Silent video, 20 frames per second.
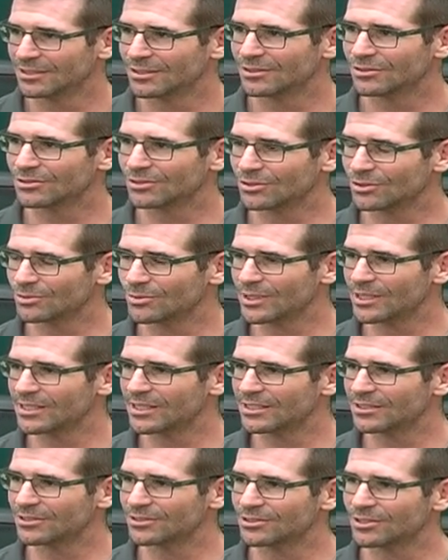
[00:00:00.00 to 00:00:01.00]
So the way
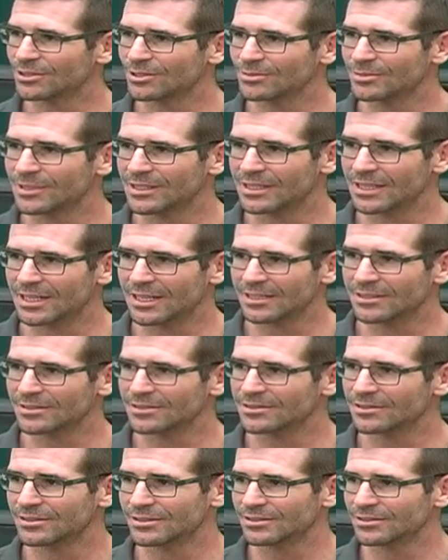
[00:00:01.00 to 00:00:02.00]
they determine that
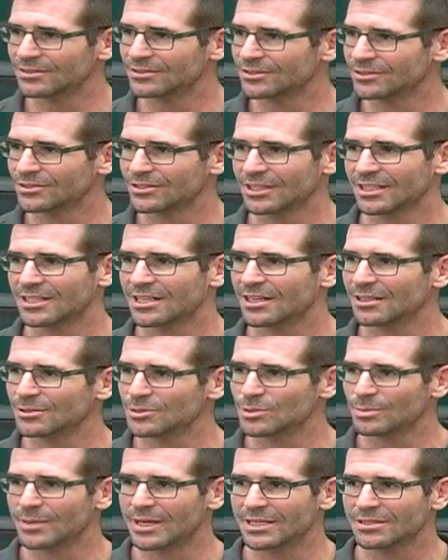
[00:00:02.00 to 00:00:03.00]
is just like
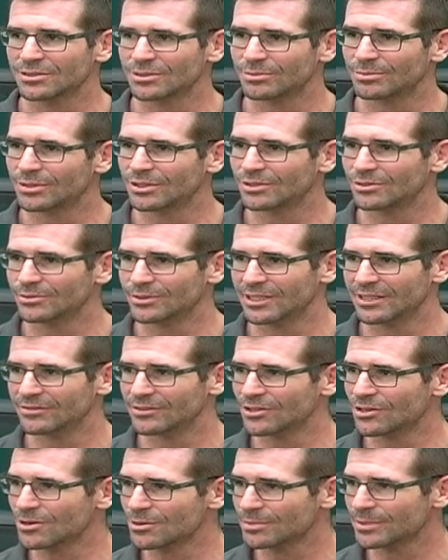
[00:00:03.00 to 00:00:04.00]
college basketball. We have an
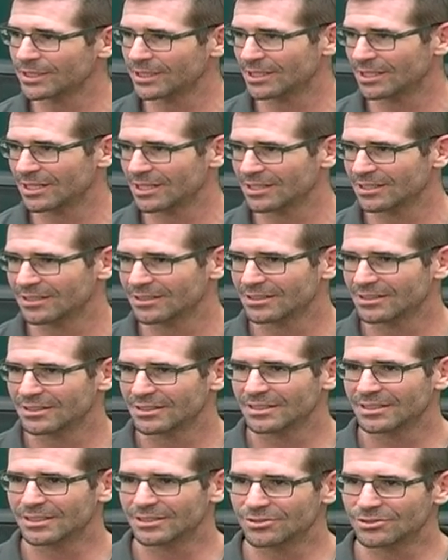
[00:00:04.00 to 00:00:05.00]
RPI,
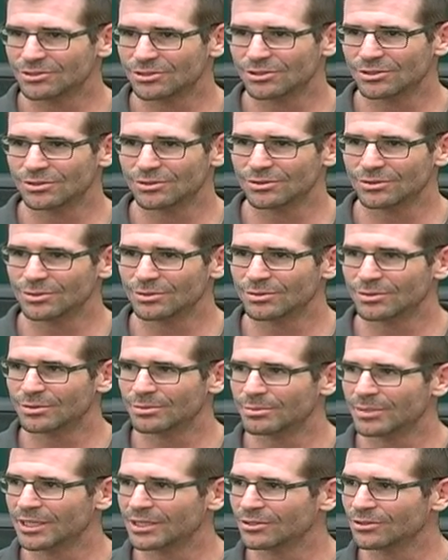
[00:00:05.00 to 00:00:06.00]
and so the
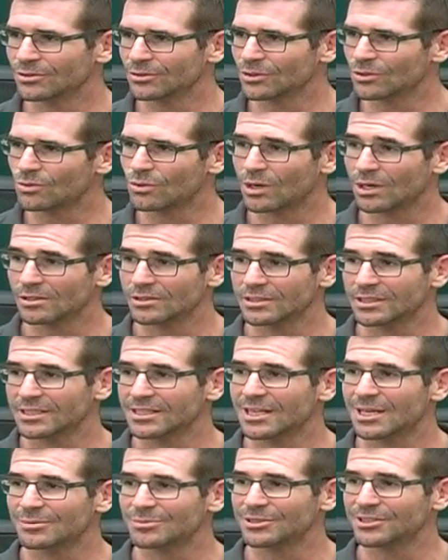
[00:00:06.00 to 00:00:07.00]
better the quality of
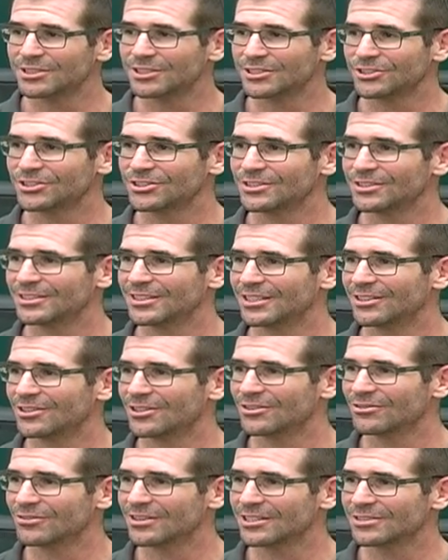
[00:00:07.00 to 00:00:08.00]
competition that
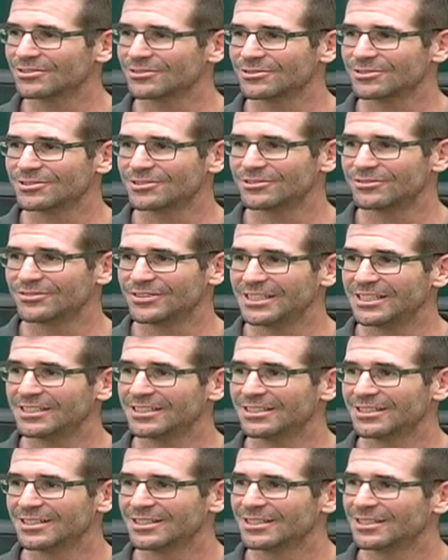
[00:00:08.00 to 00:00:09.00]
our wrestlers defeat,
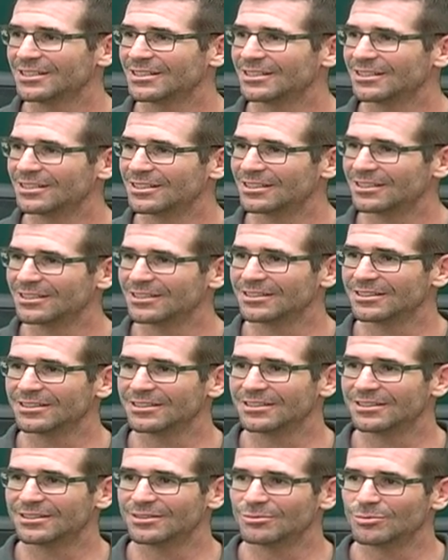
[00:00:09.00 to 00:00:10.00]

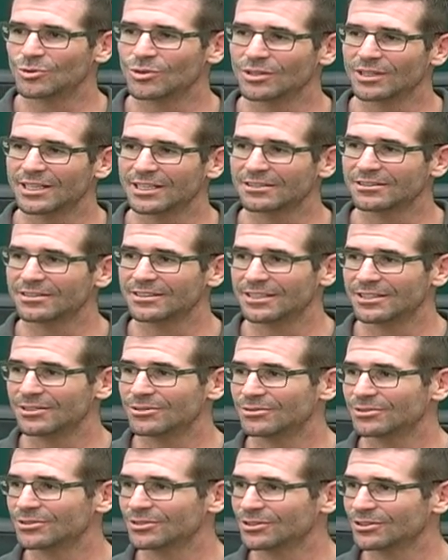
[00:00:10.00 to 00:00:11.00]
the more likely they
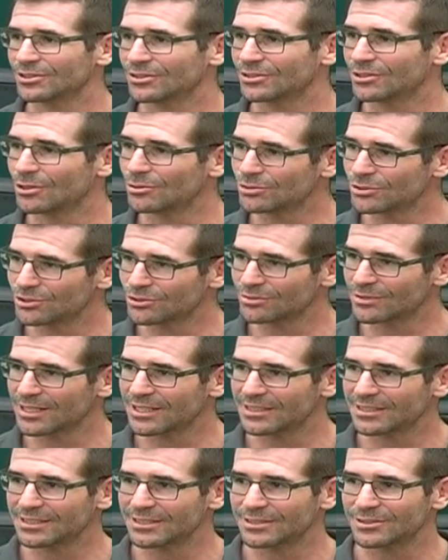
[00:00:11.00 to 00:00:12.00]
go into the coaches'
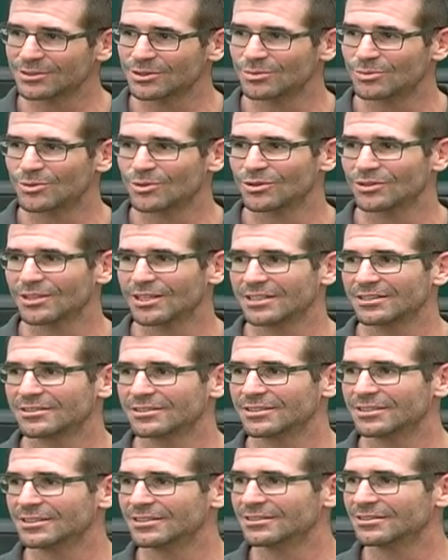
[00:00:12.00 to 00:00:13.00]
rankings, the more
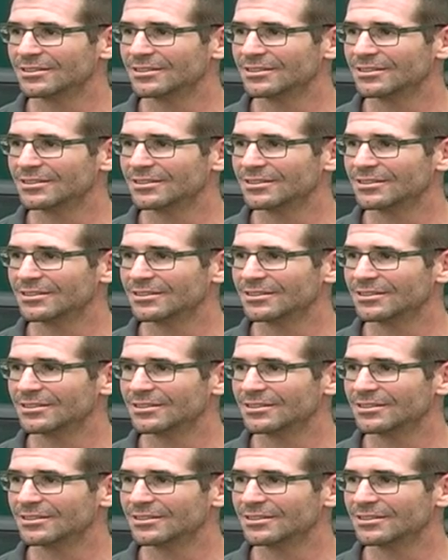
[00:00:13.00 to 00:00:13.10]
likely